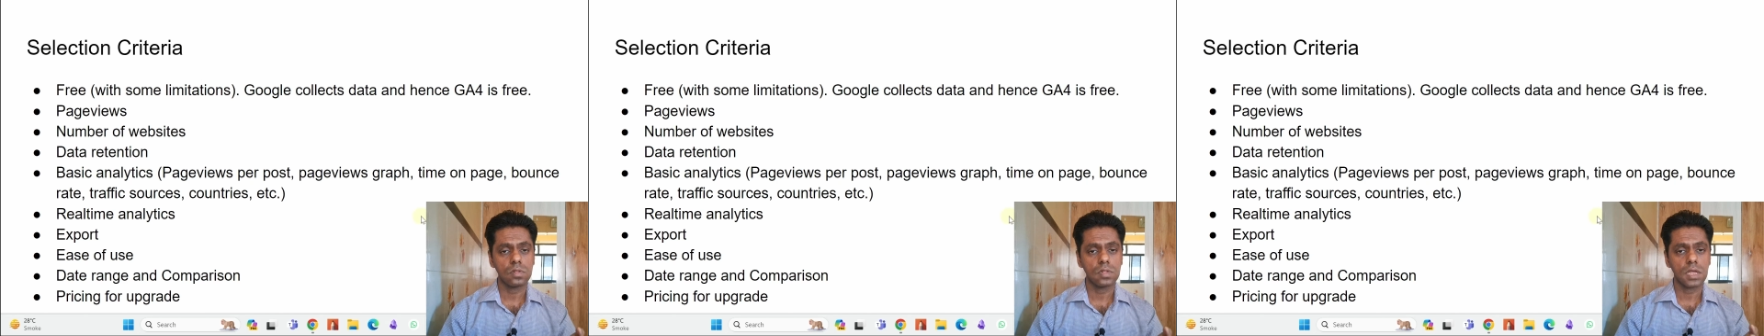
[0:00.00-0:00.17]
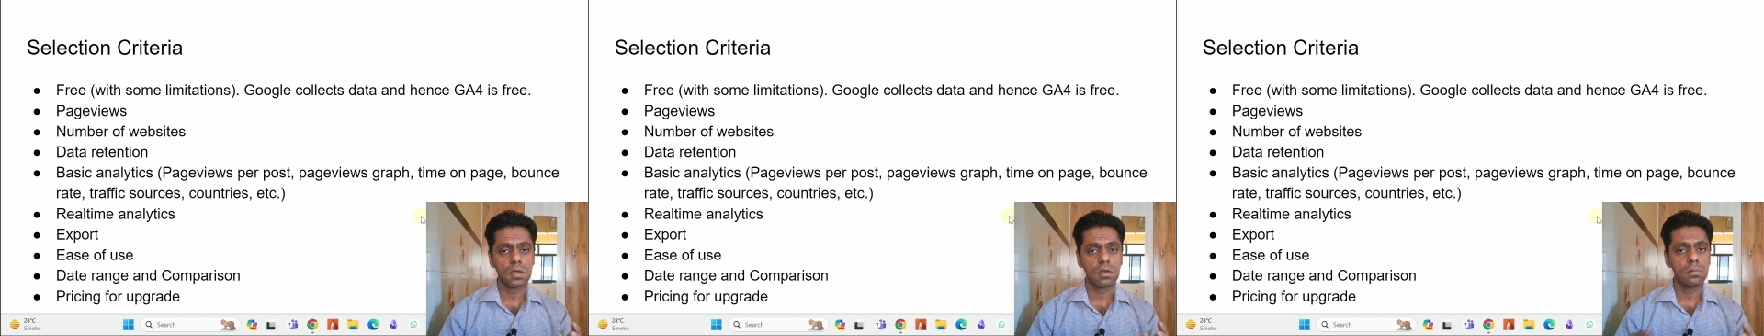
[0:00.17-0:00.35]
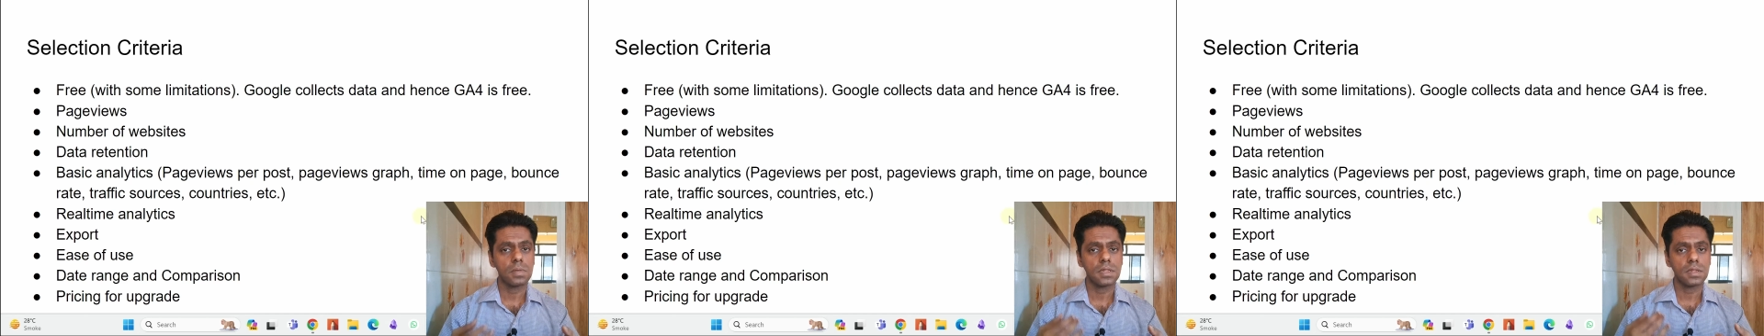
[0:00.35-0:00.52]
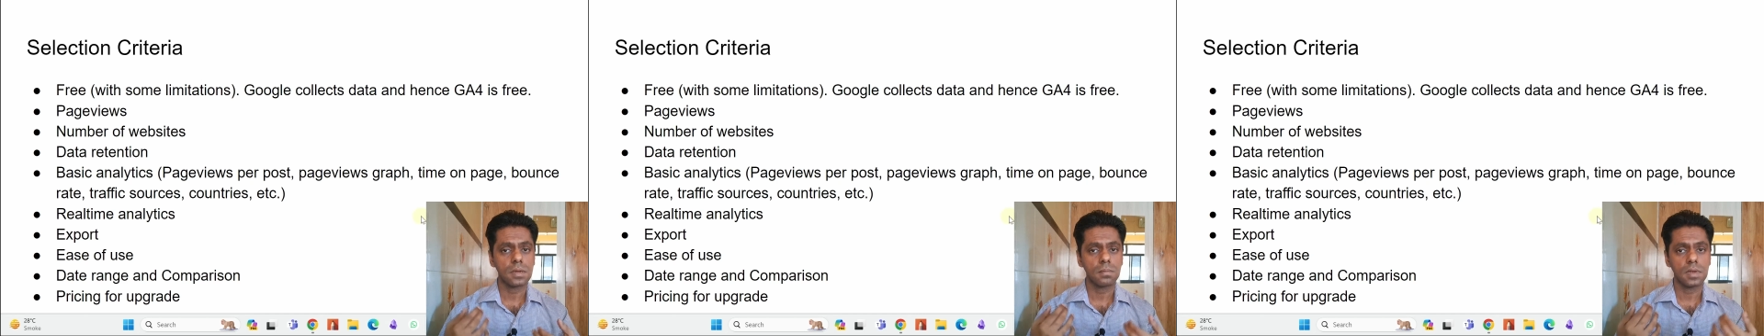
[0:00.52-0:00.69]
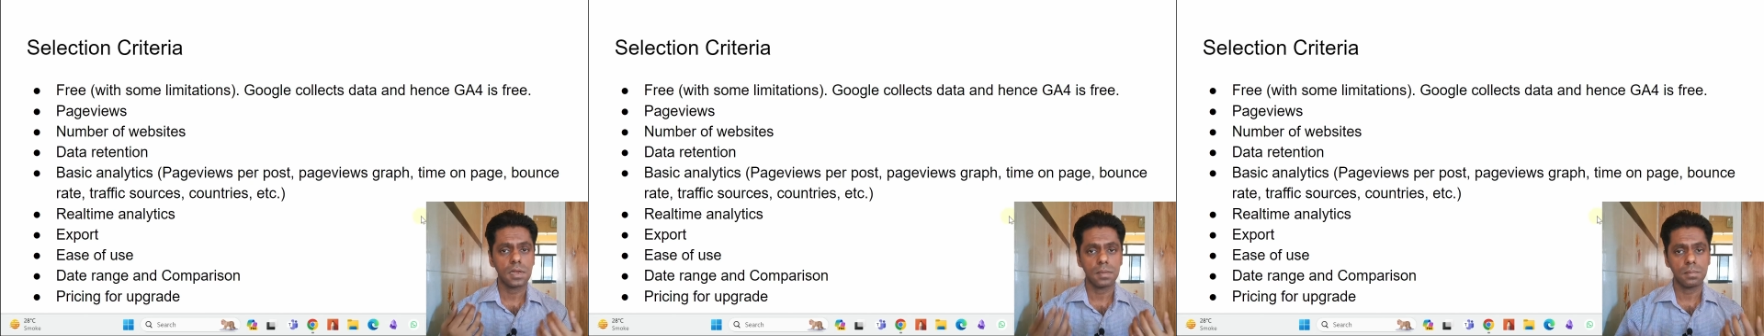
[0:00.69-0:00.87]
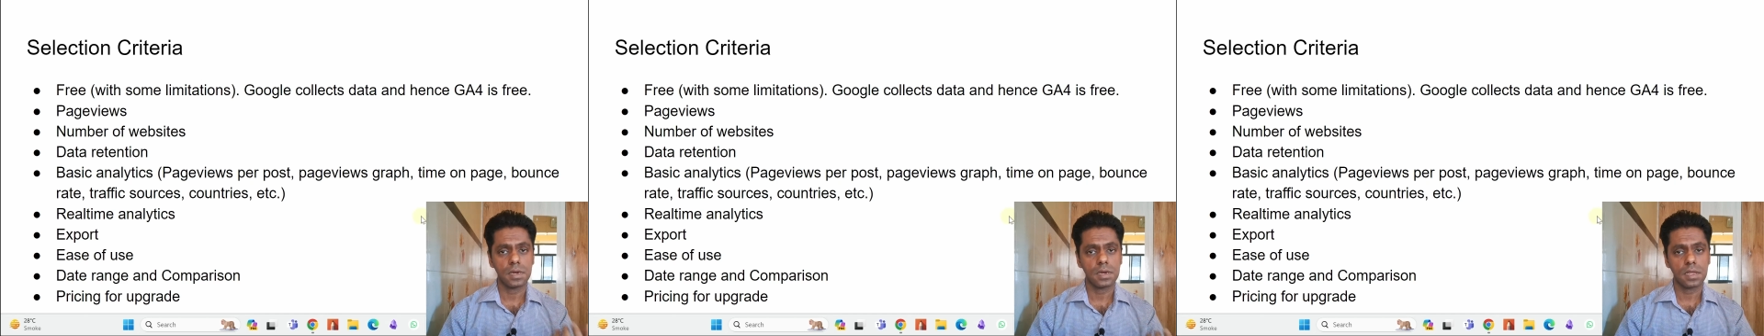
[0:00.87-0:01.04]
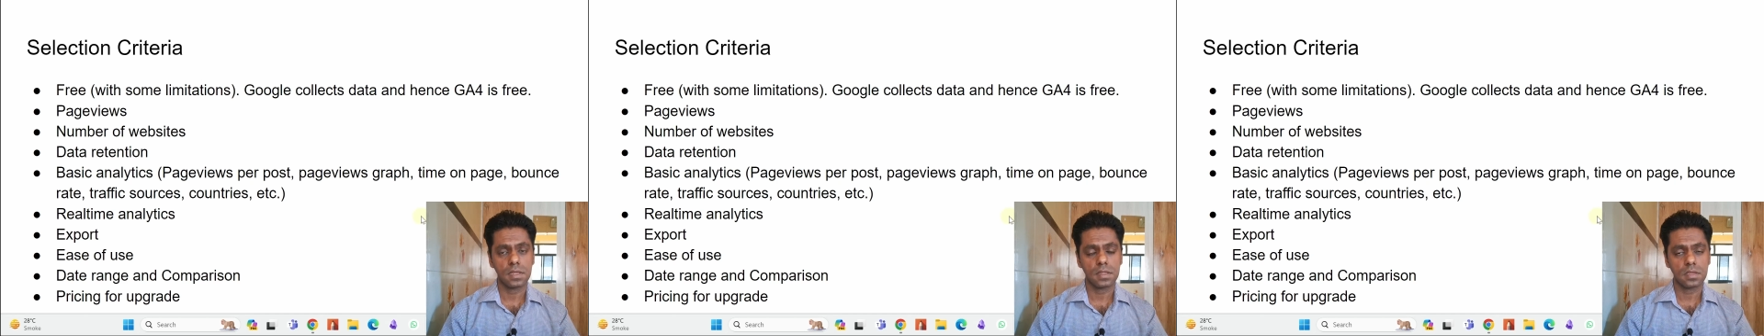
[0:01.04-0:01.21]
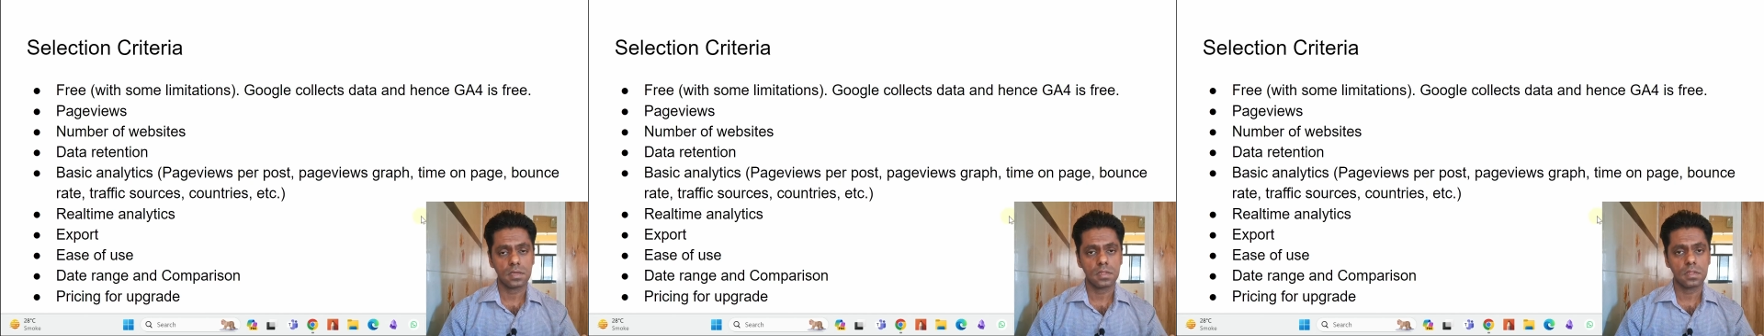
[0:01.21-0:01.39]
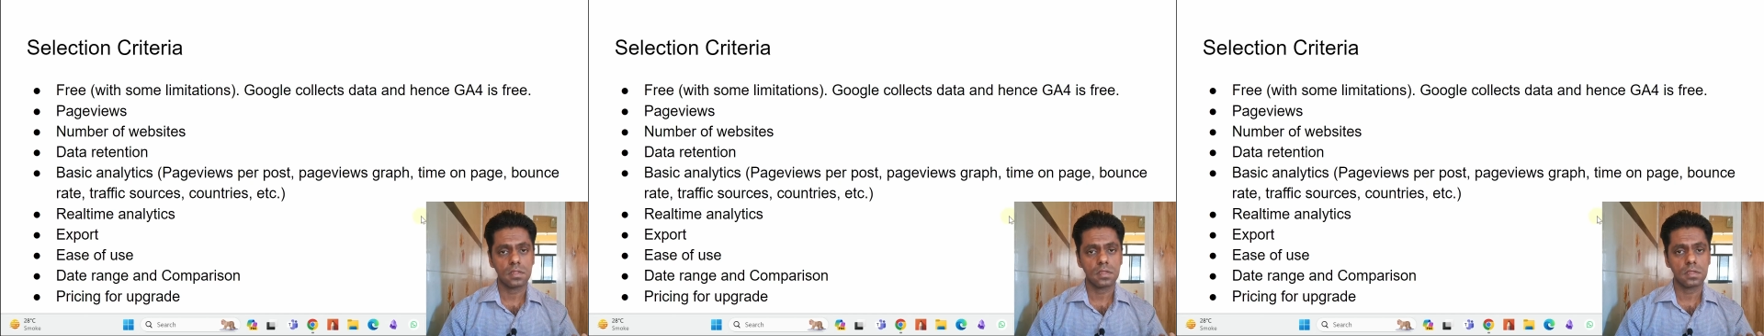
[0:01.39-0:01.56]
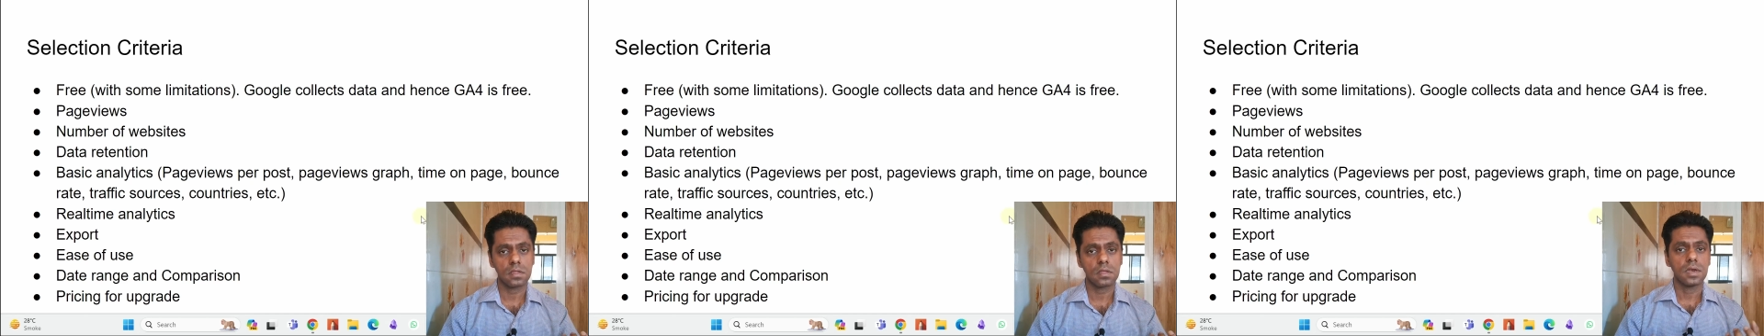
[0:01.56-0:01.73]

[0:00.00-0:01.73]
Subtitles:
There will be some limitations